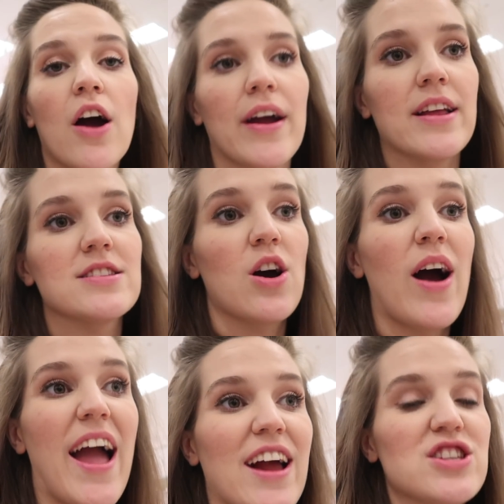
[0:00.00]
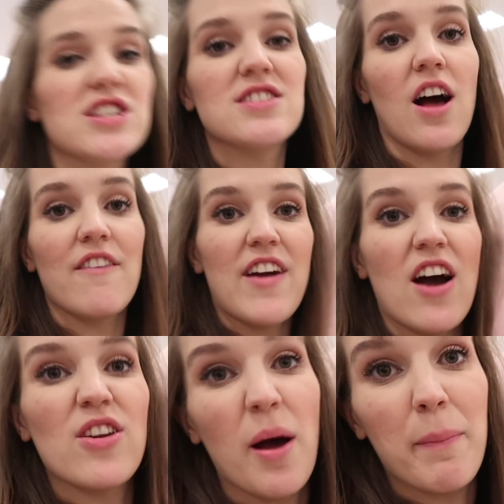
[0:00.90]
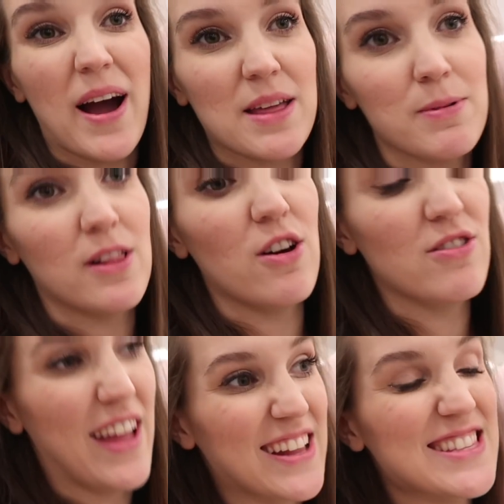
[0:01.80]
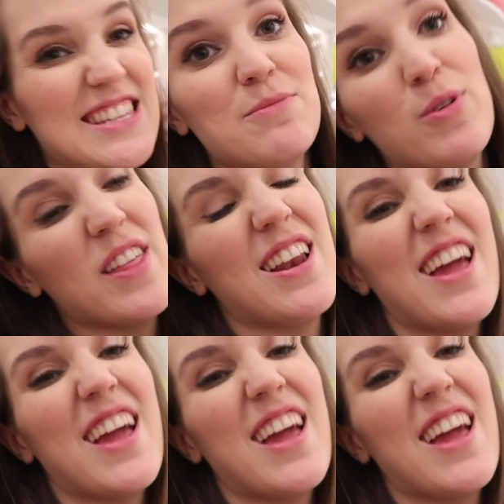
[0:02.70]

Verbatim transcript: Alright, so I actually found a body pillow I can sleep with at